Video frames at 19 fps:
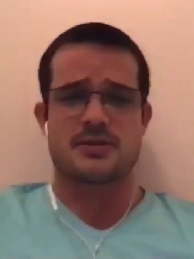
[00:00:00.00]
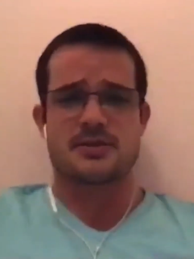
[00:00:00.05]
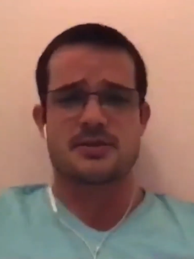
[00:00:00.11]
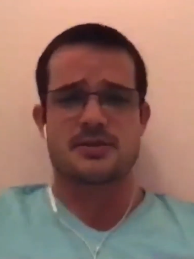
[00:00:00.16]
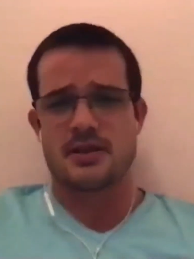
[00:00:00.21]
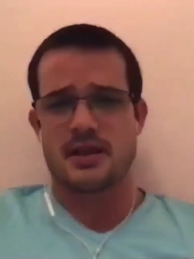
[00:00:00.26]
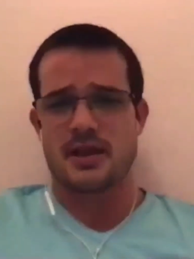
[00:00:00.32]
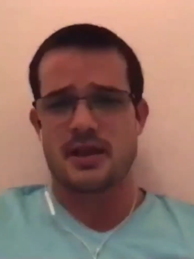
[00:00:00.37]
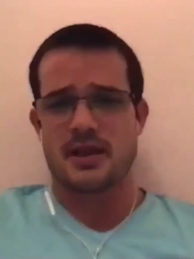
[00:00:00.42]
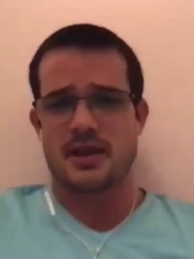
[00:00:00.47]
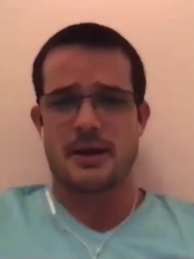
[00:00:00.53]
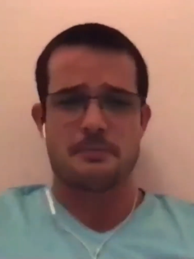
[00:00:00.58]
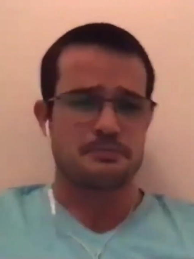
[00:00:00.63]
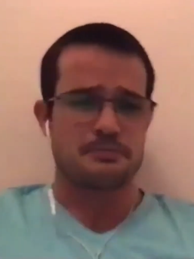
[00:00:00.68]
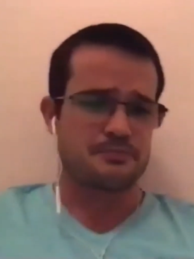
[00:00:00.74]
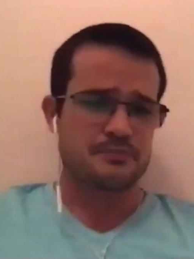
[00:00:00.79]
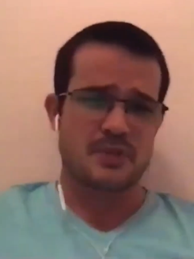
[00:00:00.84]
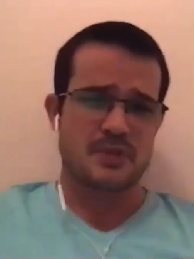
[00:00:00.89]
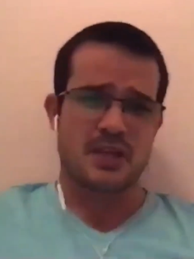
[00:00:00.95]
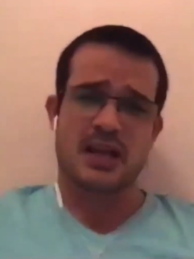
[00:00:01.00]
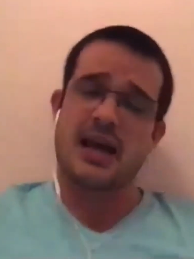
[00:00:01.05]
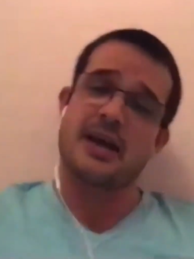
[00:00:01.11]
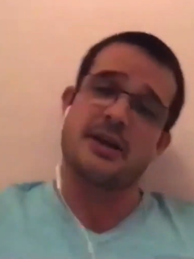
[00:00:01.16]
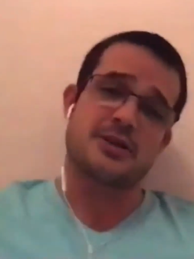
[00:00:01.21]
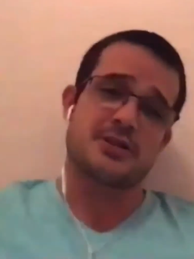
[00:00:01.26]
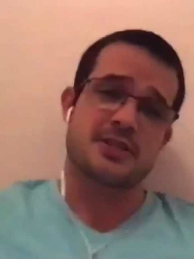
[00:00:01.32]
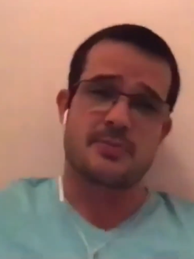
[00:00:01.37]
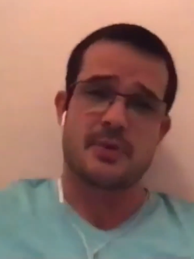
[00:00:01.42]
I used
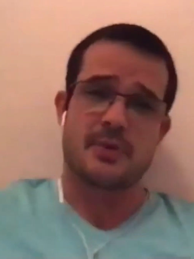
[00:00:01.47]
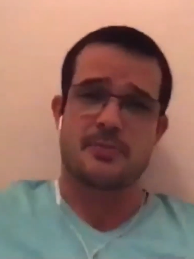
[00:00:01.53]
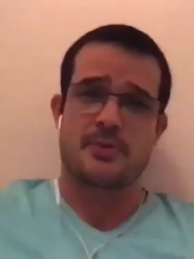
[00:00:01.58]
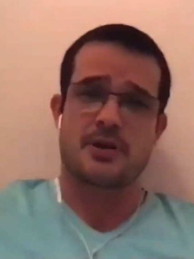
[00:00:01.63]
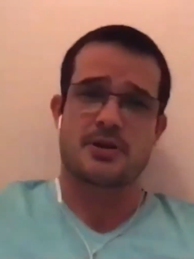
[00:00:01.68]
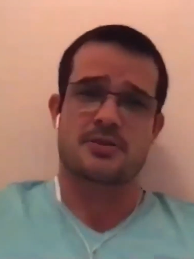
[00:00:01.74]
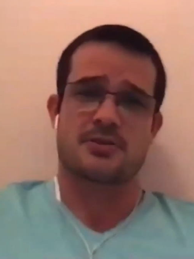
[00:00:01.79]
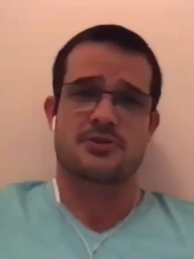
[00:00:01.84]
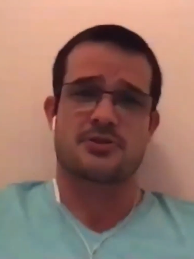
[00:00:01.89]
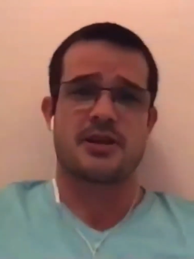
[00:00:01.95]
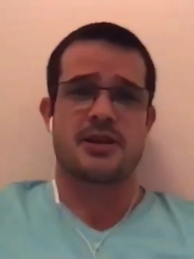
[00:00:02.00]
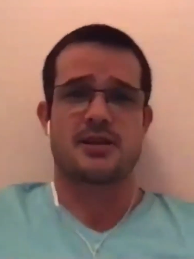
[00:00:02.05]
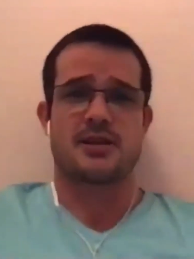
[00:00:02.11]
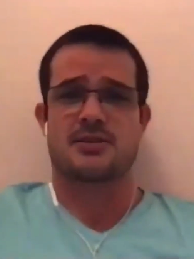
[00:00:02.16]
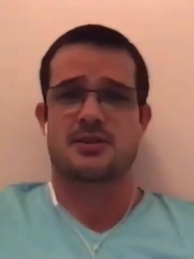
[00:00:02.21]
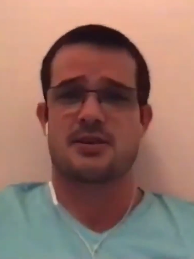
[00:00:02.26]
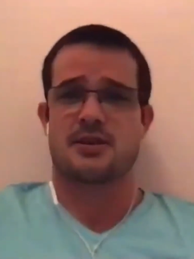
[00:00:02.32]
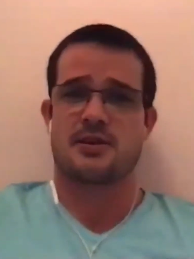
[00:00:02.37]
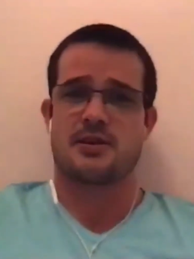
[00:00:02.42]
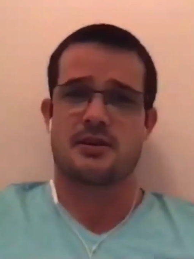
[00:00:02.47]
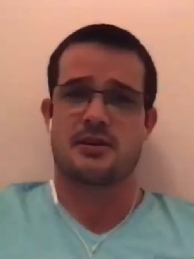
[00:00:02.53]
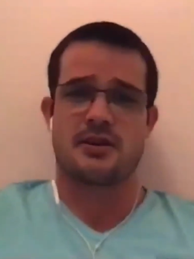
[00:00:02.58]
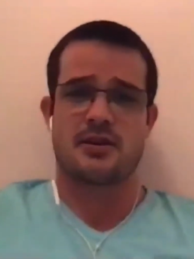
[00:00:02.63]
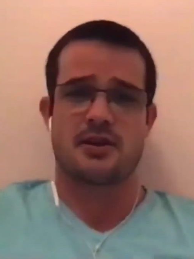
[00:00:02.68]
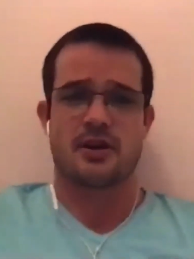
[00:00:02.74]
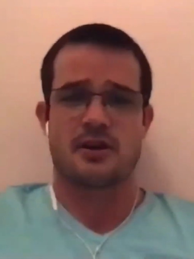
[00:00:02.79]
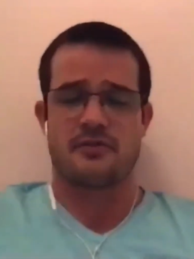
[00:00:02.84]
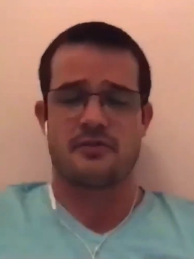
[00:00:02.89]
to be a personal trainer, so I got a
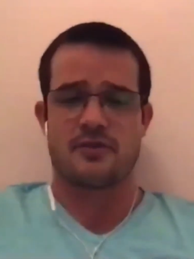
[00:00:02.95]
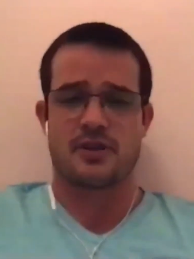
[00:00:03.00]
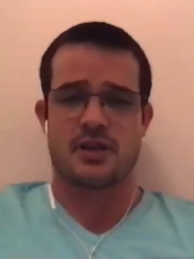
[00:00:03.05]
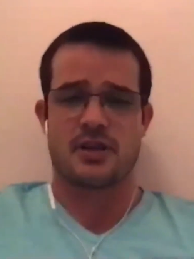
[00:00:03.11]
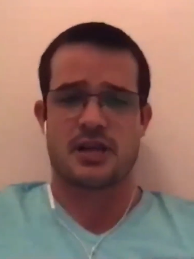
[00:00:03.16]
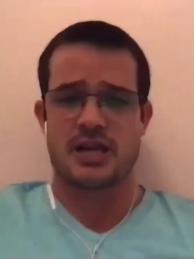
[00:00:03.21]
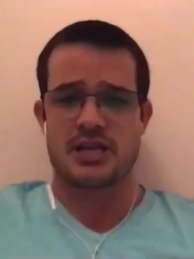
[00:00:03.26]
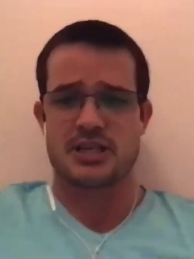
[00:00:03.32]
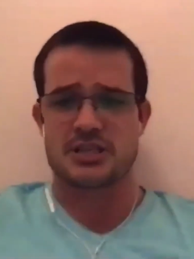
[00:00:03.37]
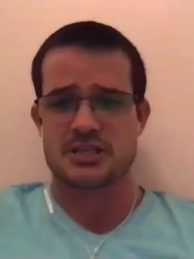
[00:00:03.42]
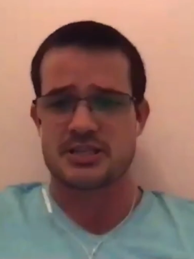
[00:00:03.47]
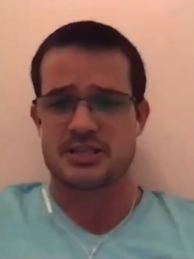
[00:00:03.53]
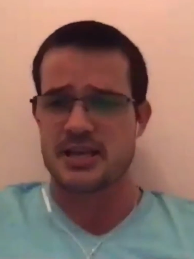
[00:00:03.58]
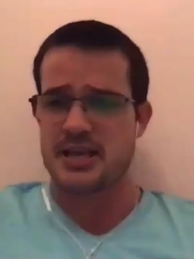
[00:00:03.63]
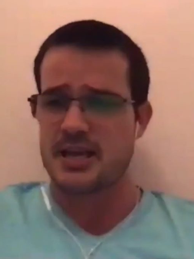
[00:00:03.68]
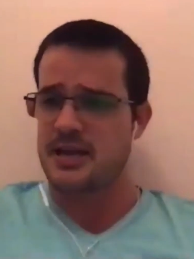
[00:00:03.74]
few connections there,